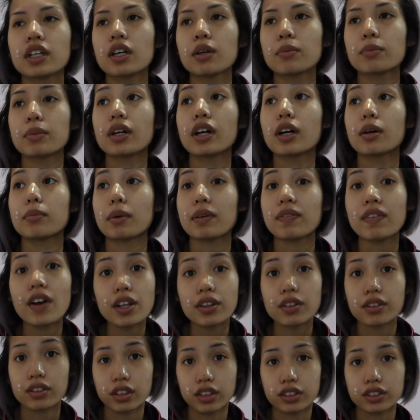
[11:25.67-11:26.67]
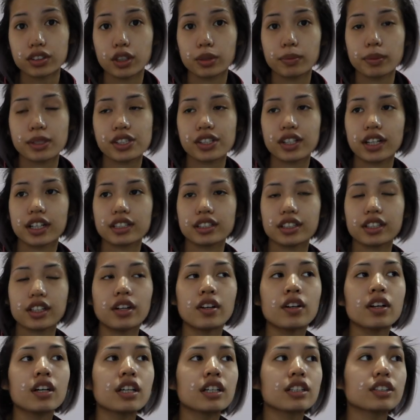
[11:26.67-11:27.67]
But my father-in-law's home, as you guys know.
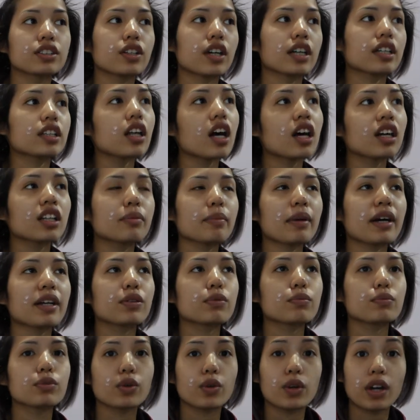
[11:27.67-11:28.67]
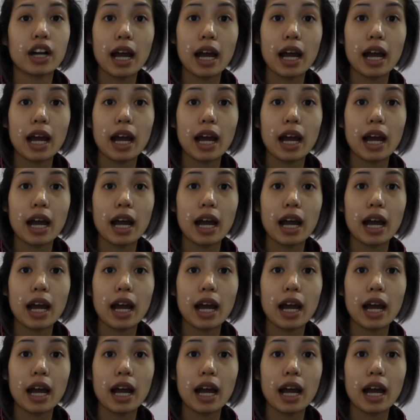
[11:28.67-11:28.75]
So I locked the bathroom door.